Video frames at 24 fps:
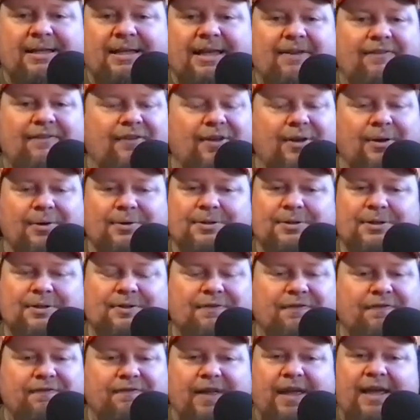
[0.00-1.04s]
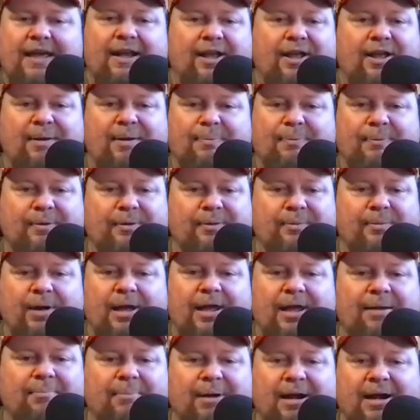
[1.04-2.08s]
If you're just fed up with the
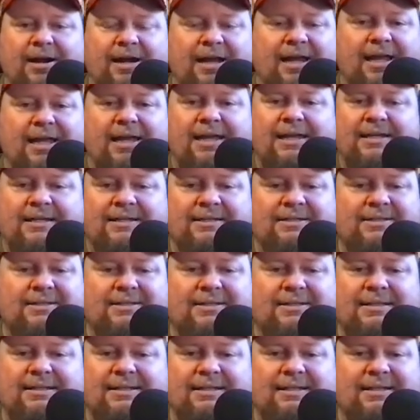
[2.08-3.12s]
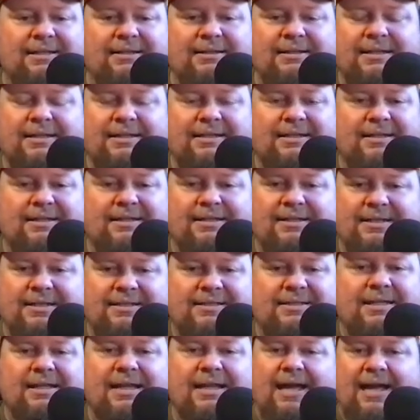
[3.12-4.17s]
way America is,
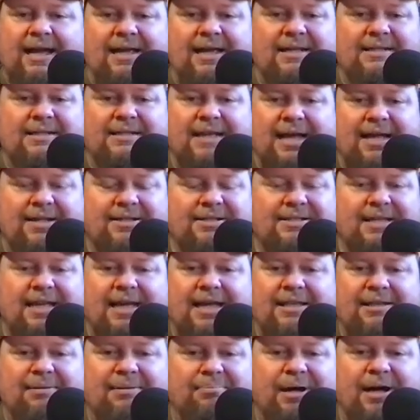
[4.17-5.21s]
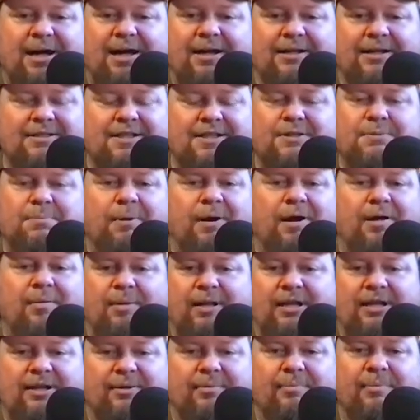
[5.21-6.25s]
this guy is outside the box. He's
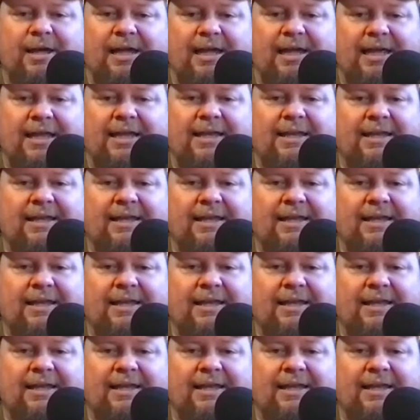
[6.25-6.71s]
probably your man.